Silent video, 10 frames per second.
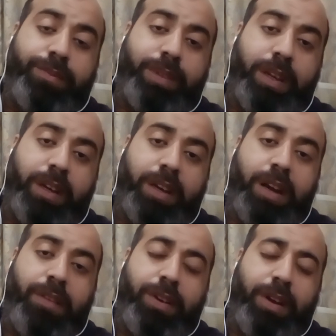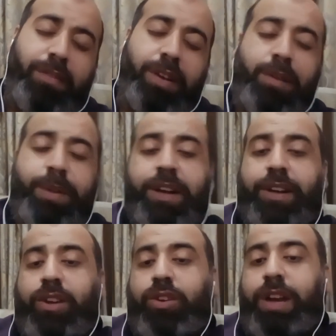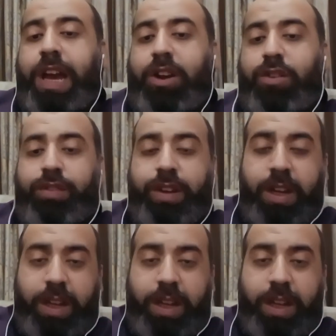availability or lack of